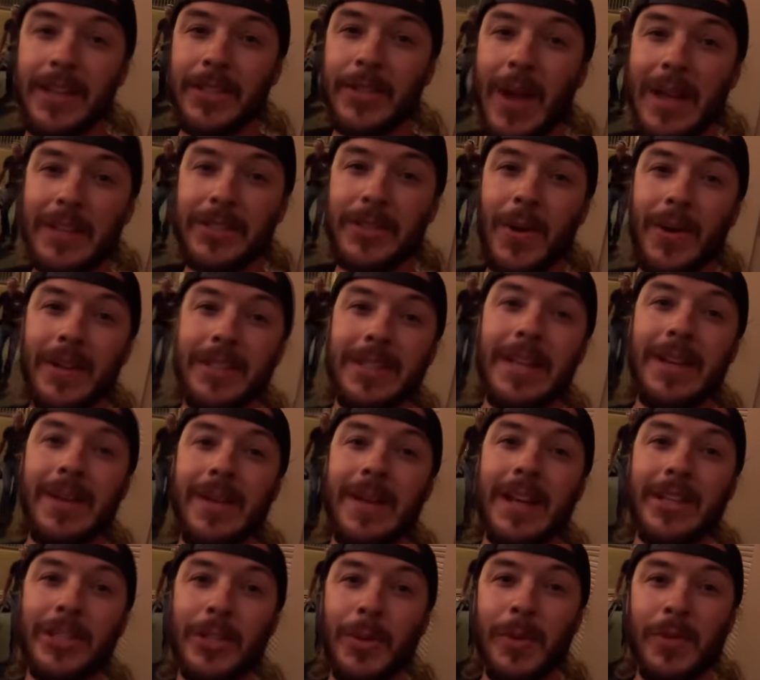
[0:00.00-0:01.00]
So as always, thank
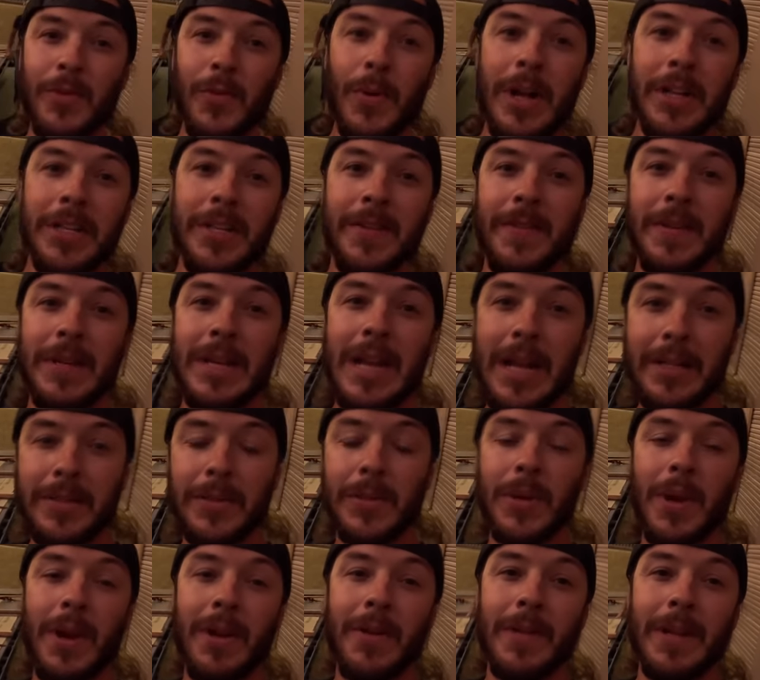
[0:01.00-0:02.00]
you guys so much for watching. If you're not
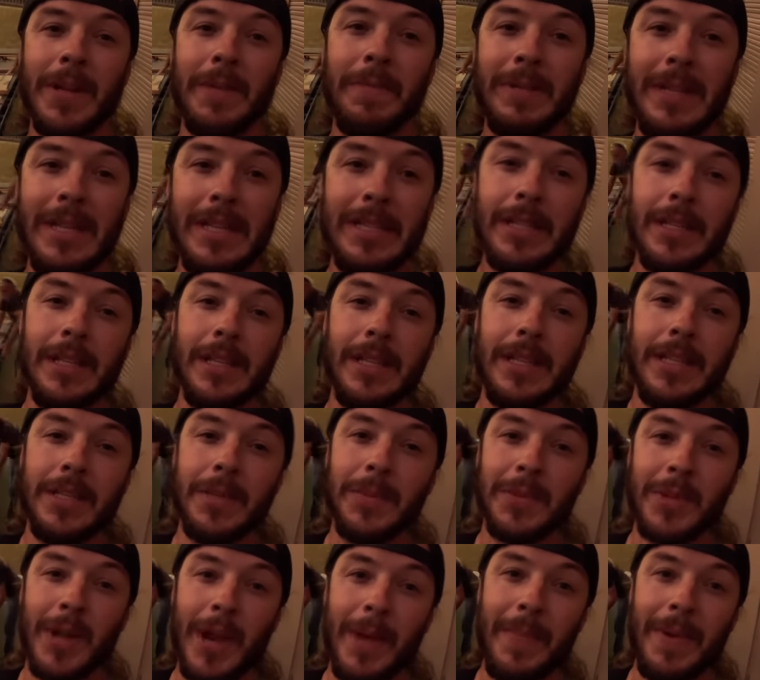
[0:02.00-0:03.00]
subscribed already, please click the
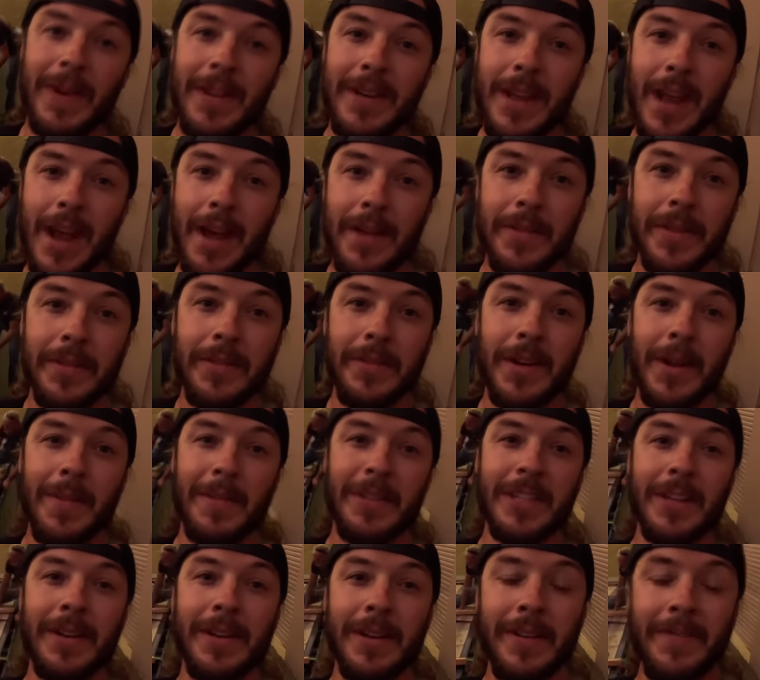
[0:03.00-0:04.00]
subscribe button now that you do not
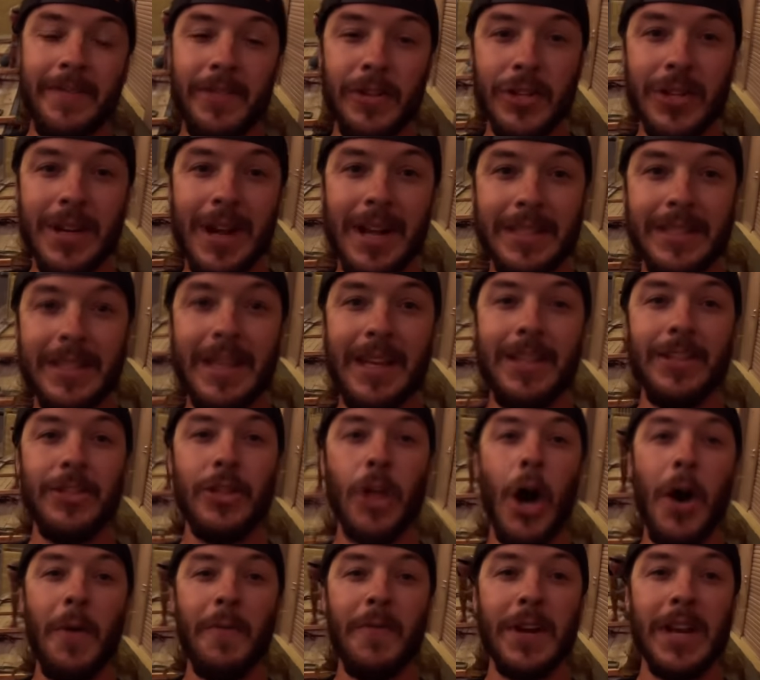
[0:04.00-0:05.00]
miss out on any future content.
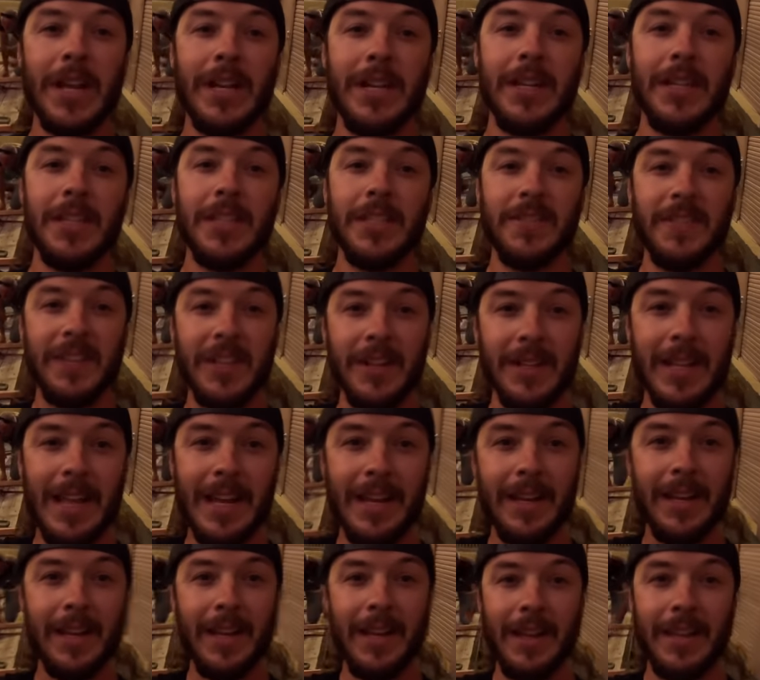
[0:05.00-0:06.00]
Don't forget to give this video a
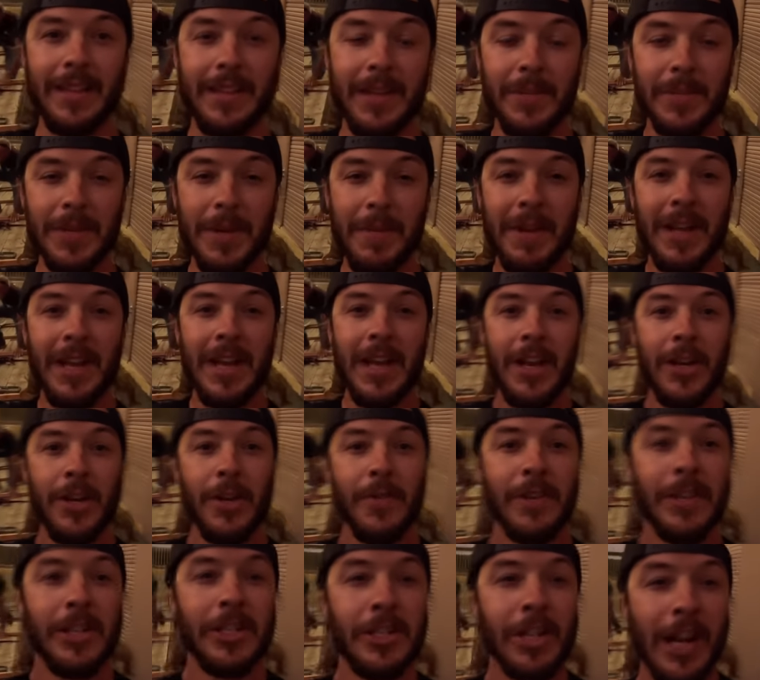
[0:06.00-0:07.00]
like, a thumbs up.
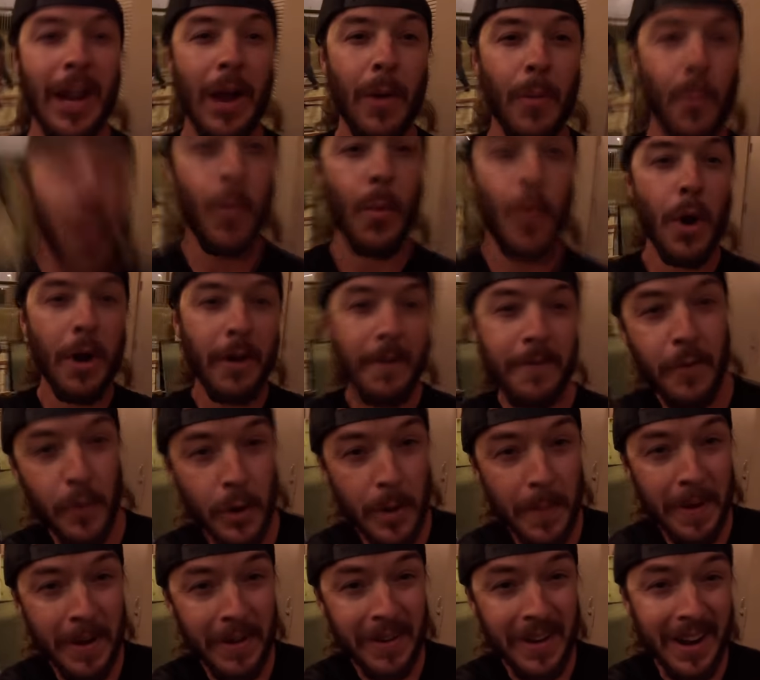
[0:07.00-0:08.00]
Don't forget to check out
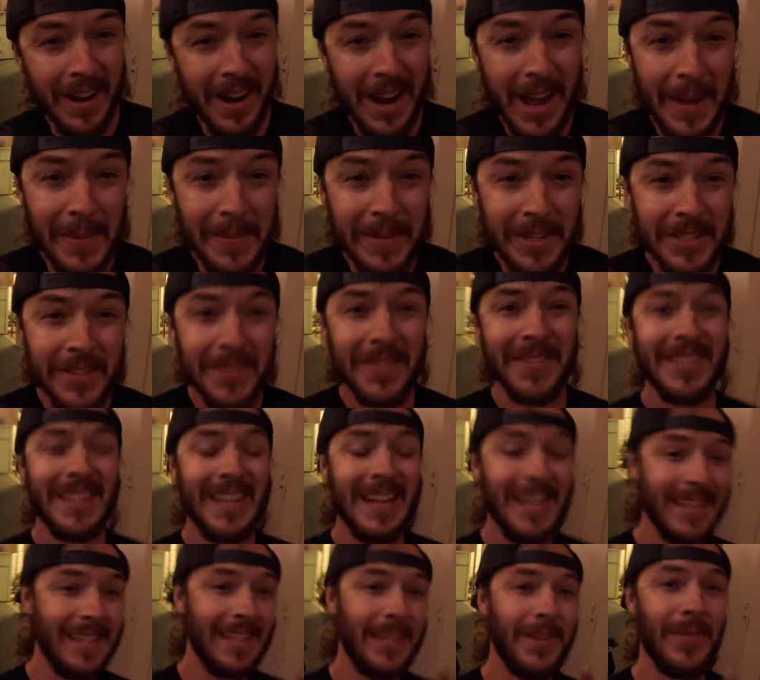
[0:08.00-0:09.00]
workforitapparel.com because if there's
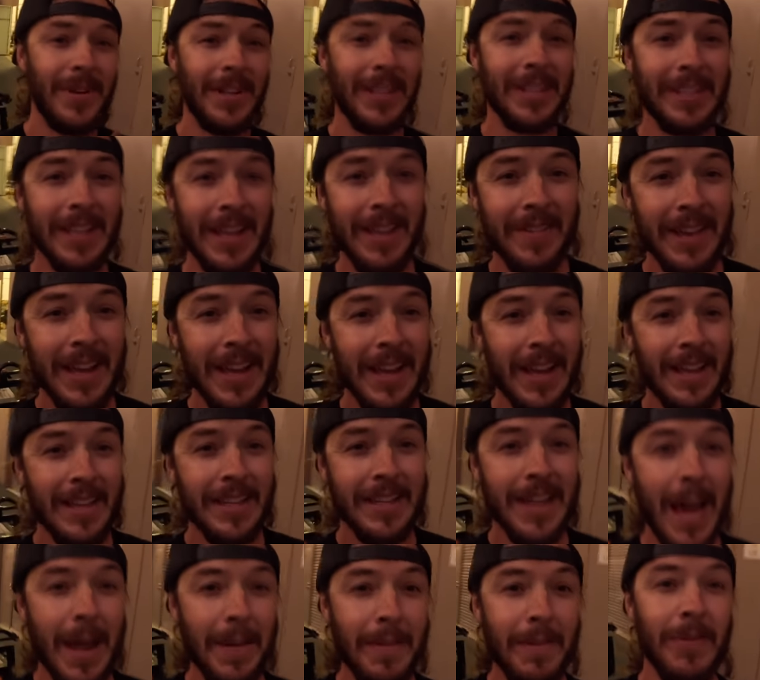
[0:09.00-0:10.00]
anything you want in this life,
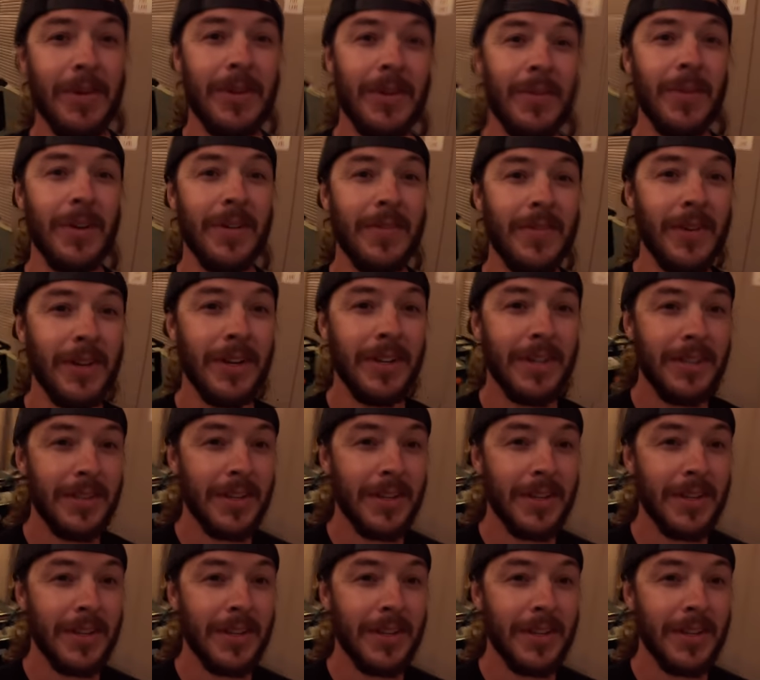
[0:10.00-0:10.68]
you gotta be willing to work for it.